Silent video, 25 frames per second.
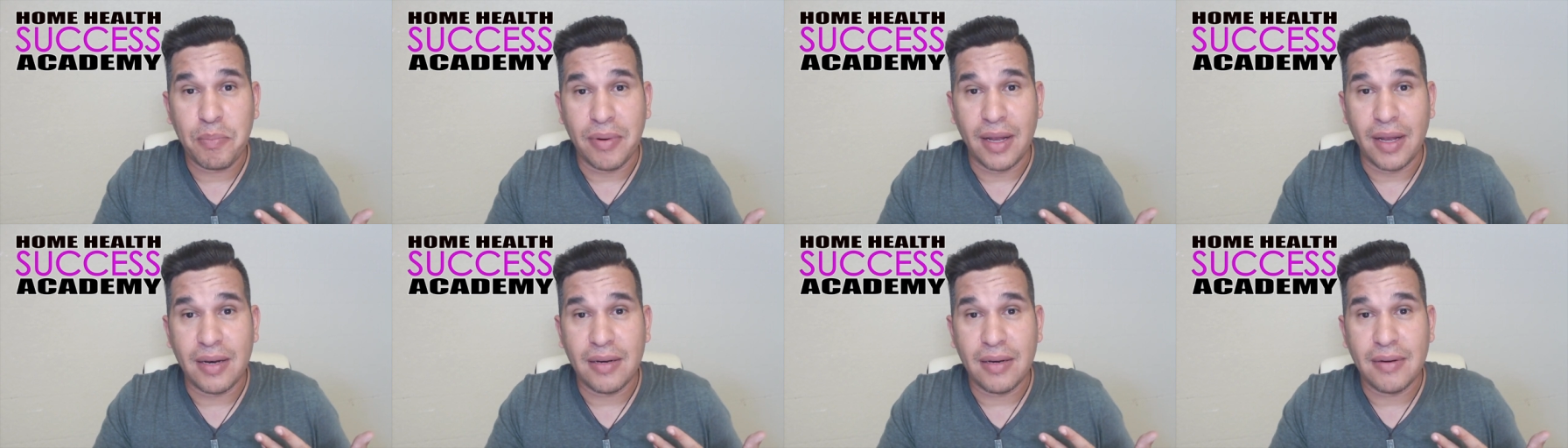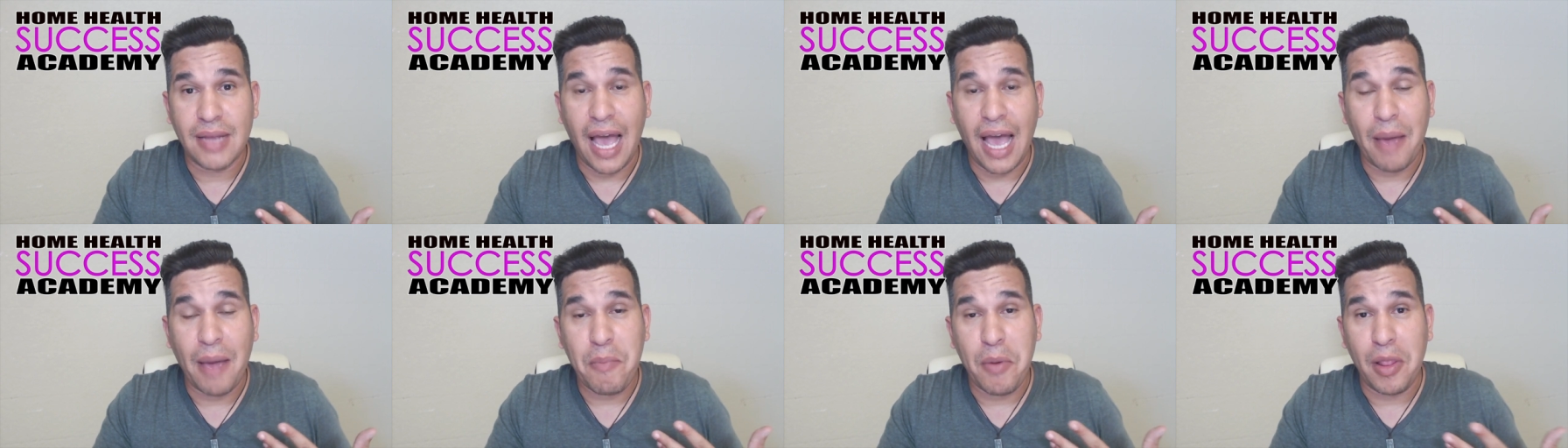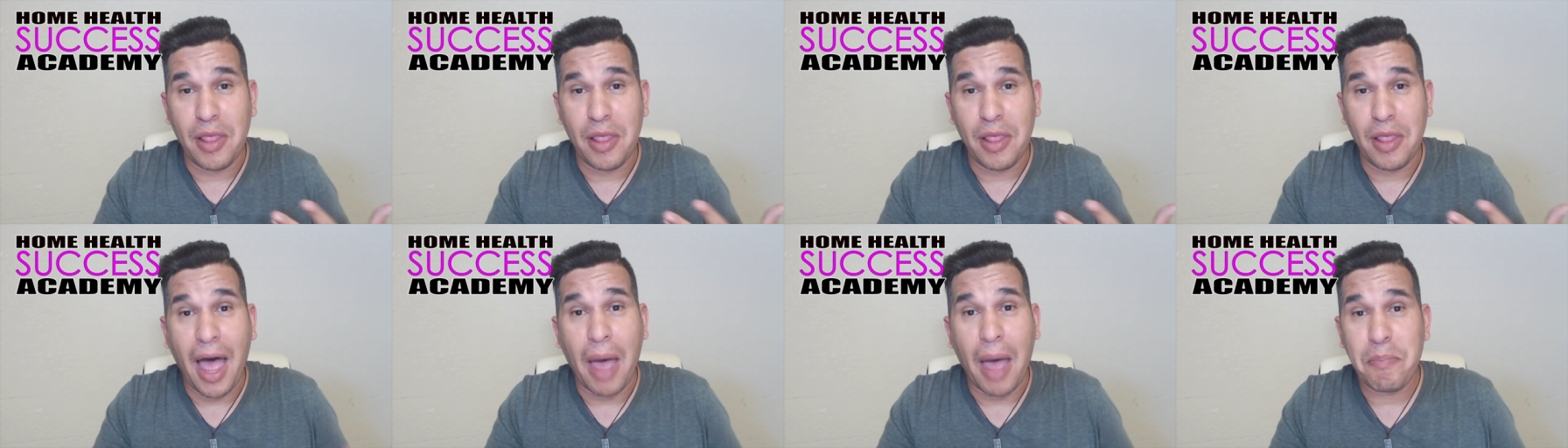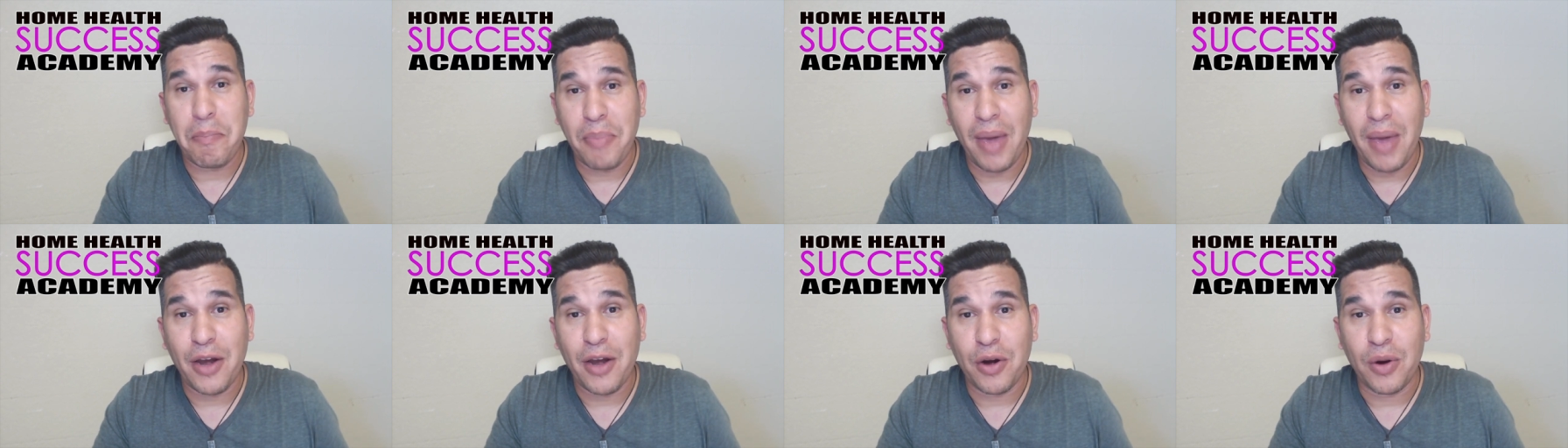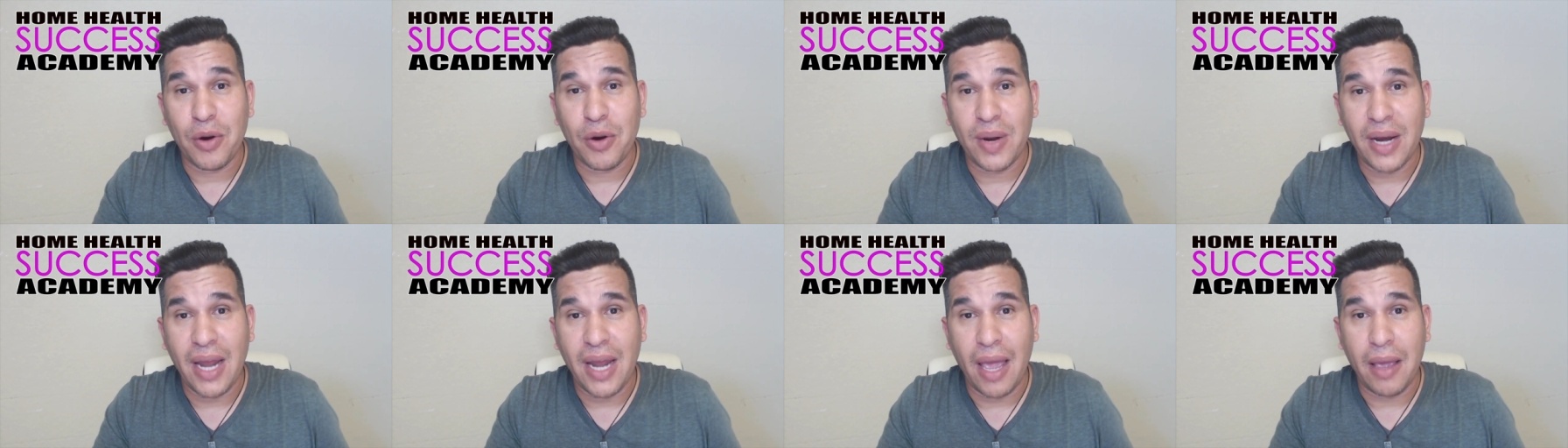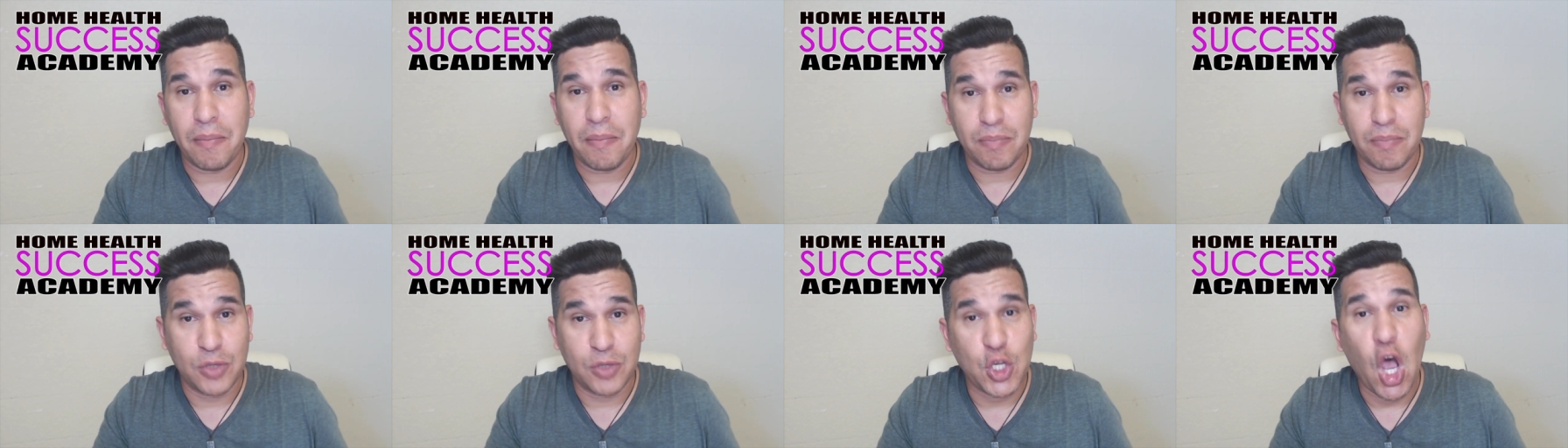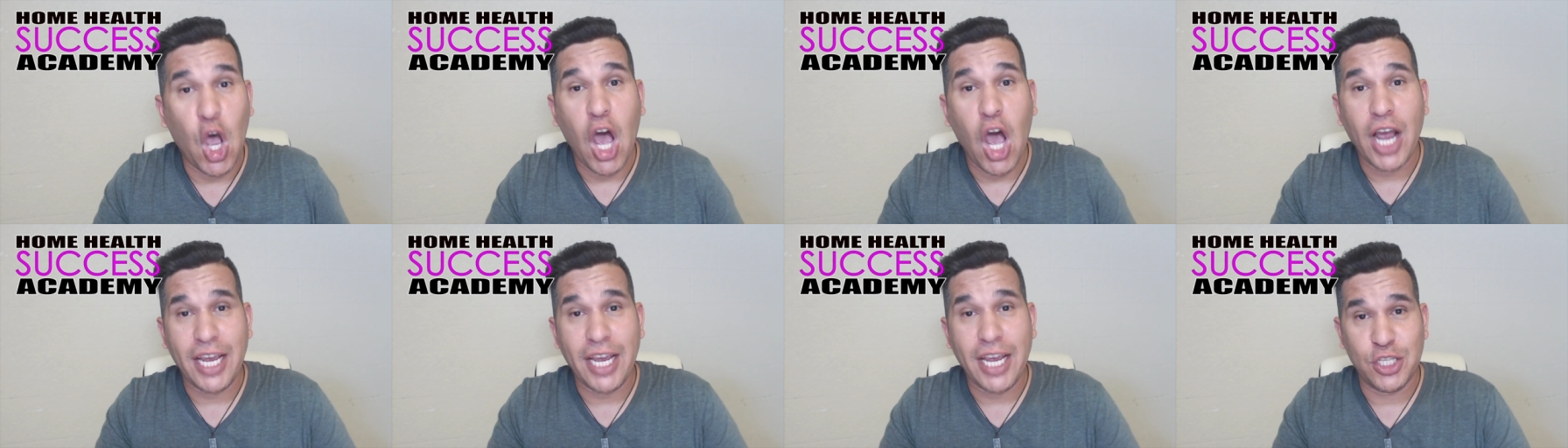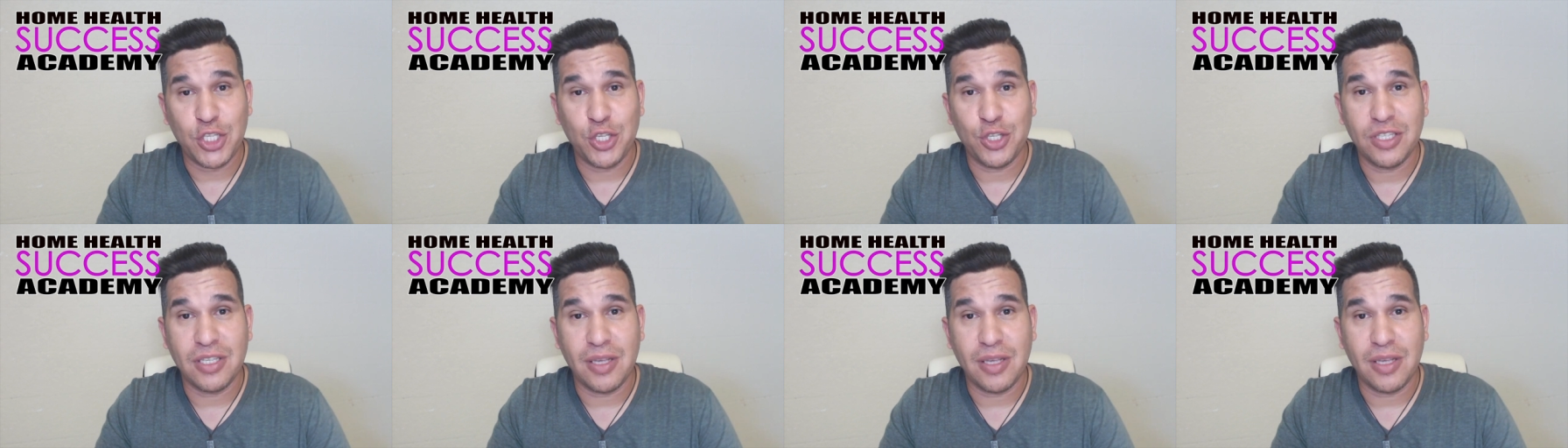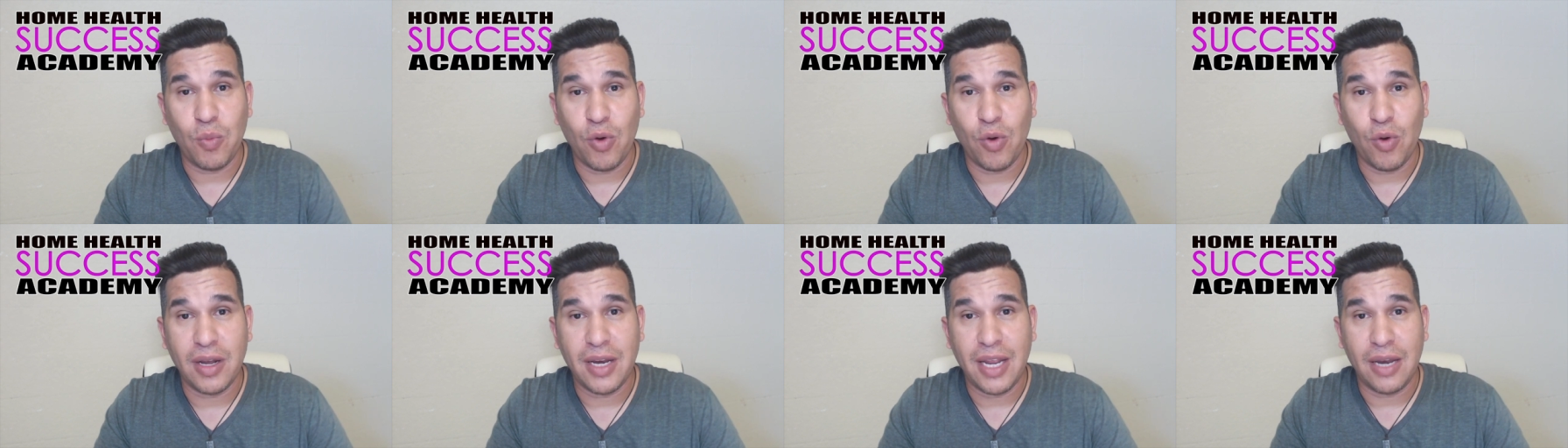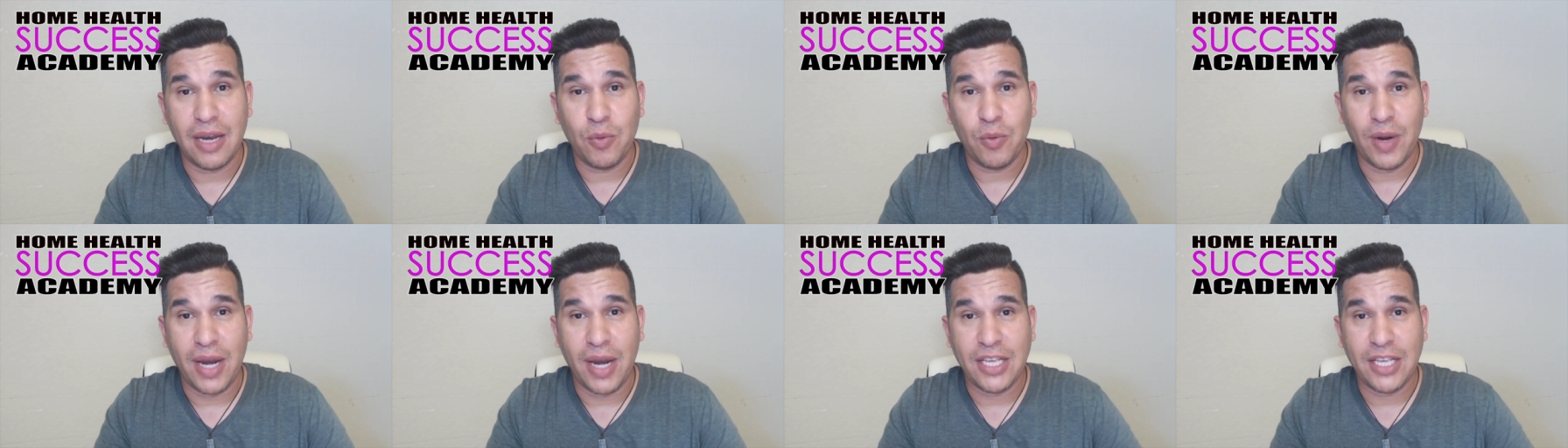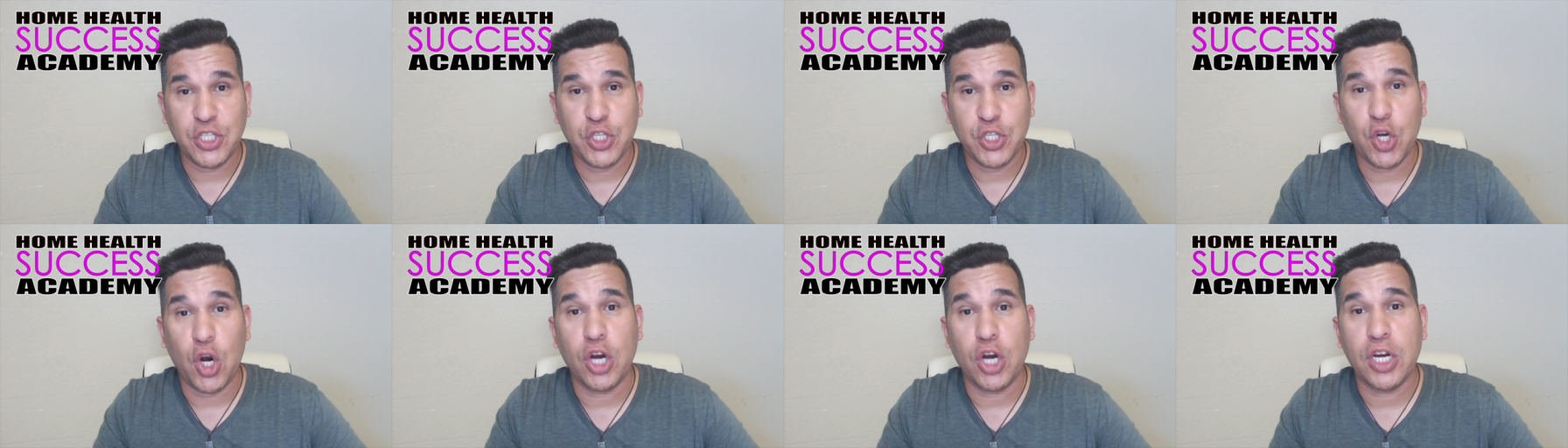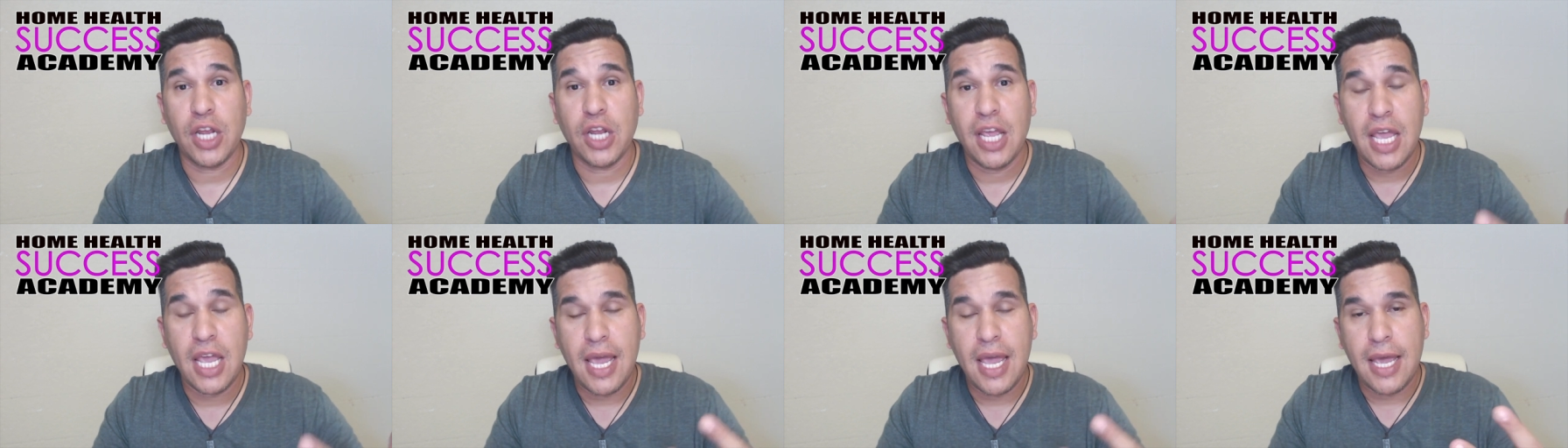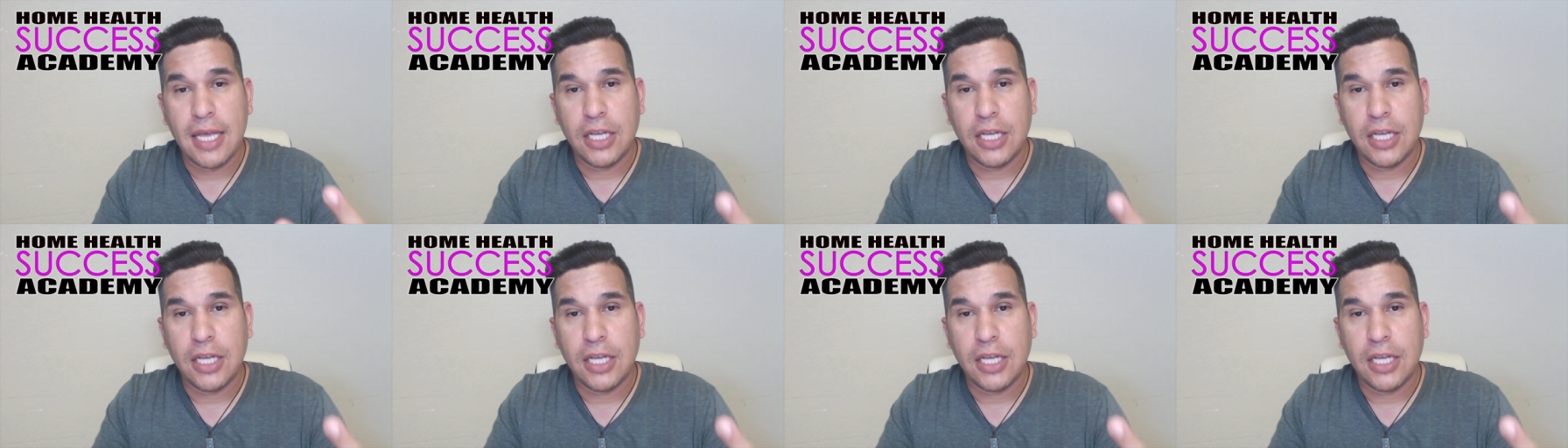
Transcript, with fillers: But I'm a lot better when I'm talking to someone and when I start